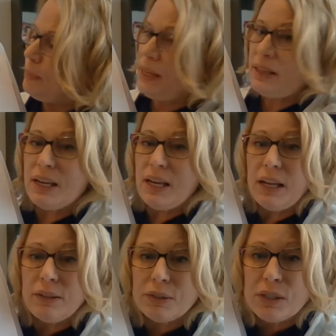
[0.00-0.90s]
make the
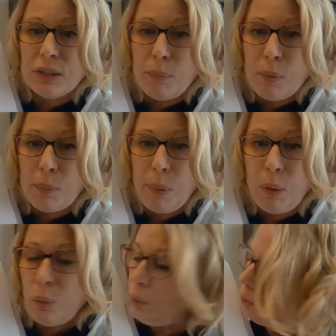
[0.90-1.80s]
colors a little more
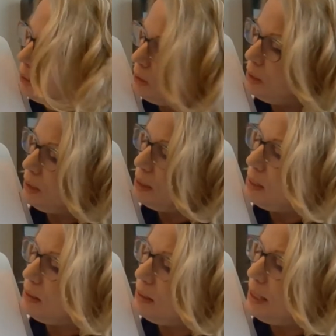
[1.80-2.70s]
bold
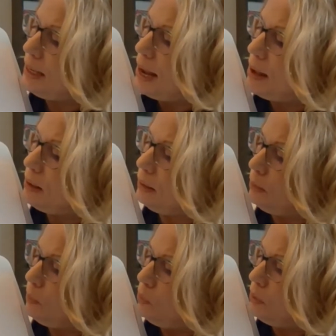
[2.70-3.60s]
and stand out a
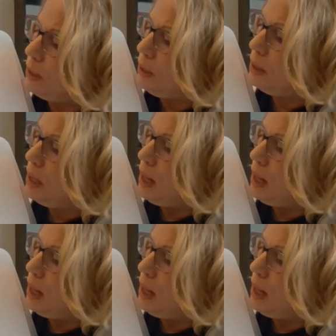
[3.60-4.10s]
little more.